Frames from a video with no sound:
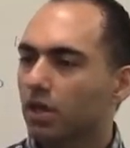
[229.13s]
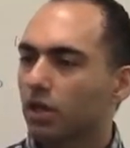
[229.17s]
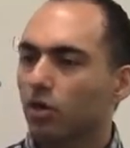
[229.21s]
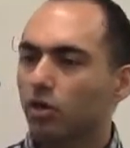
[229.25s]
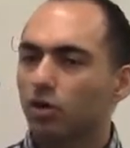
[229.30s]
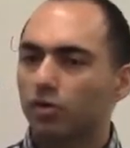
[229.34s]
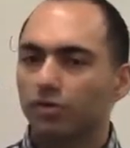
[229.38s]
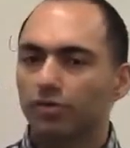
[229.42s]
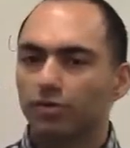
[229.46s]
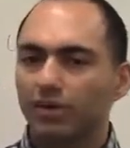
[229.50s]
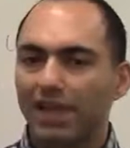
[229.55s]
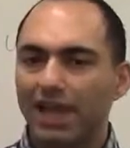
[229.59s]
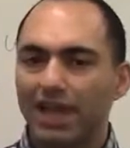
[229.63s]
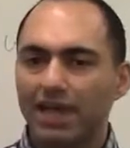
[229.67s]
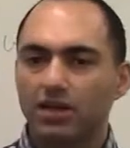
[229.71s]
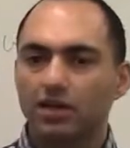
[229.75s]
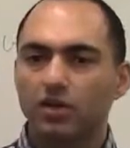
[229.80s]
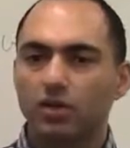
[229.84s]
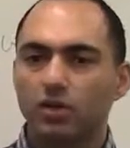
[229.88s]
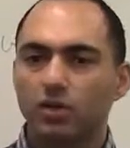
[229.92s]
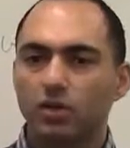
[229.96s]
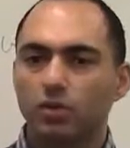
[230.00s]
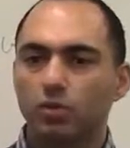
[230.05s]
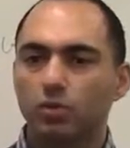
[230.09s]
Your
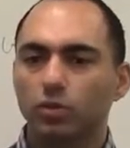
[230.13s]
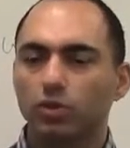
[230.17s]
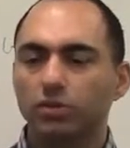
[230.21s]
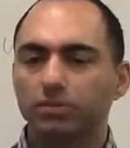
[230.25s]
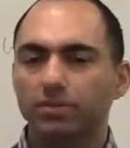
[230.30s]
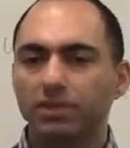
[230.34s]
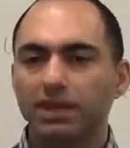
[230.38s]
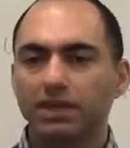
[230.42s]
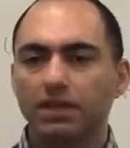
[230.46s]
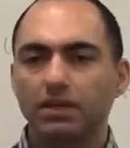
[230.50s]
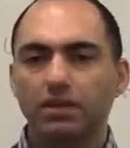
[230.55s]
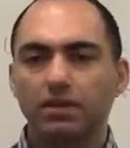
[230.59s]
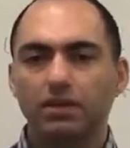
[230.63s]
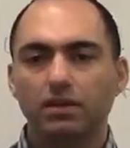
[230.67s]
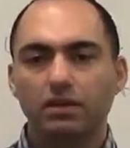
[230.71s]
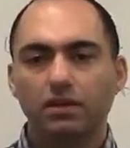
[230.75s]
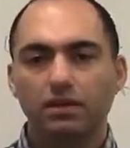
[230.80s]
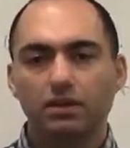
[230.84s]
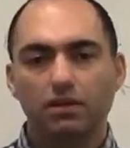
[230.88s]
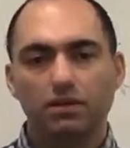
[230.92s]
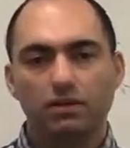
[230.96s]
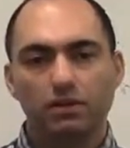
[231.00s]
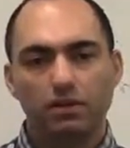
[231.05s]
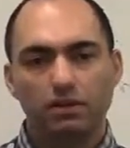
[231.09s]
letter will be
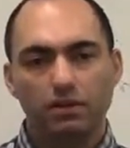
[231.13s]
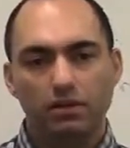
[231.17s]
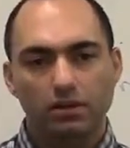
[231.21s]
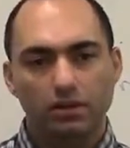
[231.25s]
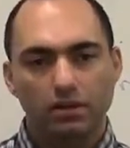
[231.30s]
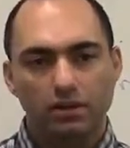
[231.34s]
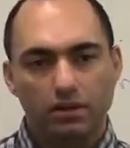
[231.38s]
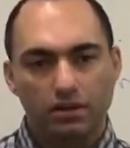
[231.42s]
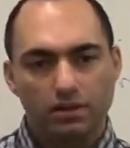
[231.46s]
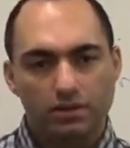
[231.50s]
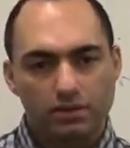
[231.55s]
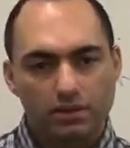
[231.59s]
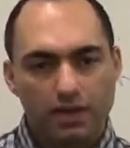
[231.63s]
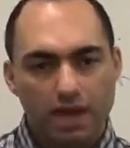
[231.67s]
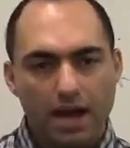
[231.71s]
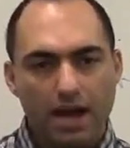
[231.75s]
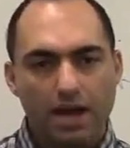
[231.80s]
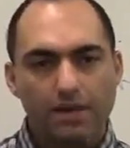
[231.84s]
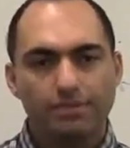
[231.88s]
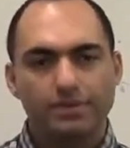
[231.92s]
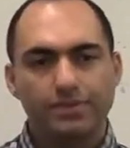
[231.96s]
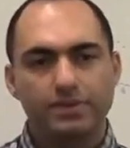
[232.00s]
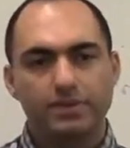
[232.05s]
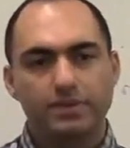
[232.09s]

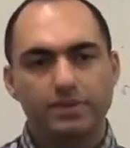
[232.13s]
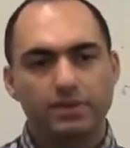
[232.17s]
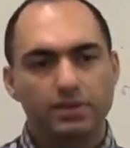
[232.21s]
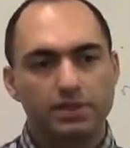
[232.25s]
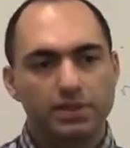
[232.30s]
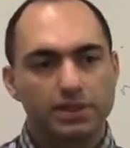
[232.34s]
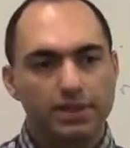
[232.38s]
typed,